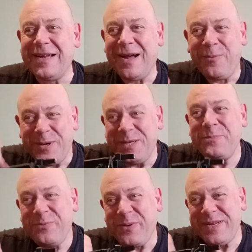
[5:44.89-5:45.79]
I wanted a
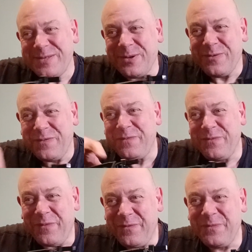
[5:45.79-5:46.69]
price on the
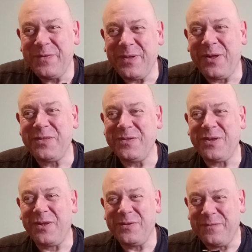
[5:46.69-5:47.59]
on
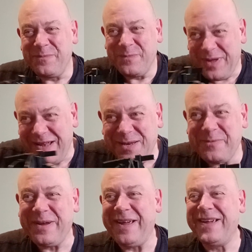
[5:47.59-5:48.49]
on the
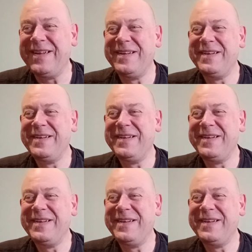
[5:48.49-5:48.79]
anyway."